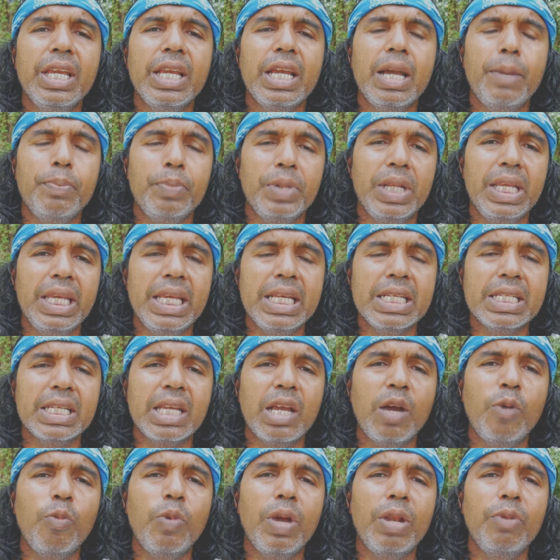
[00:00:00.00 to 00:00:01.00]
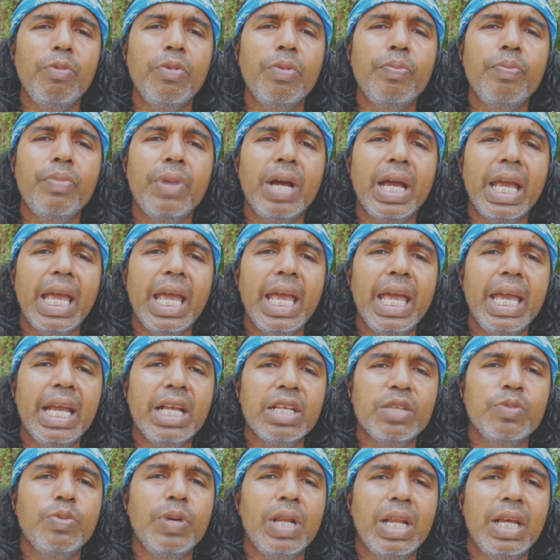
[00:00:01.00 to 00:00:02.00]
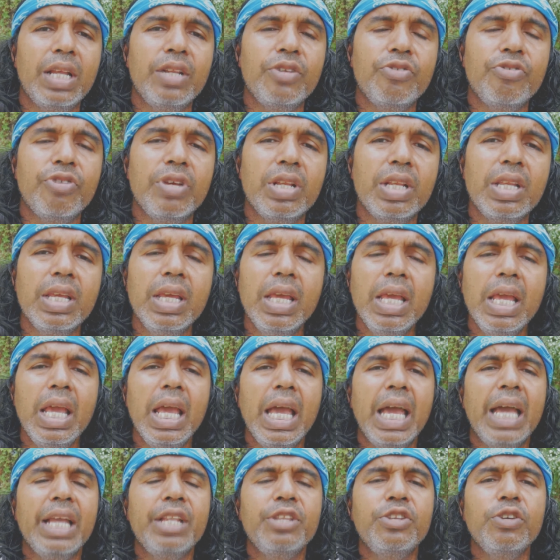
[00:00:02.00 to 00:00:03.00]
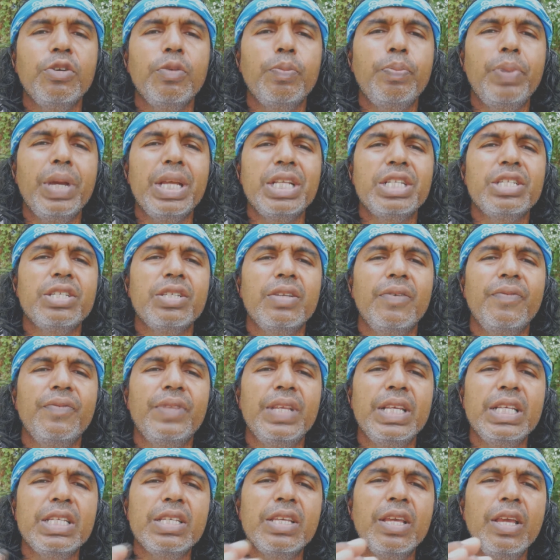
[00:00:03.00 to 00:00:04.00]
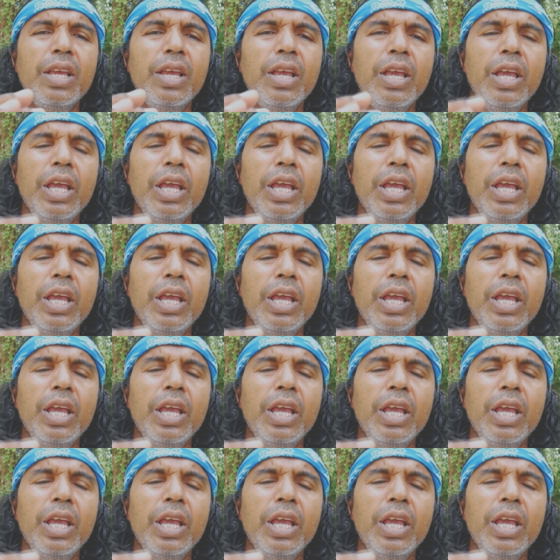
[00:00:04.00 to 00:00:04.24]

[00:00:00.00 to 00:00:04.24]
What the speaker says: a couple of years ago, went with my X100 and took pictures of these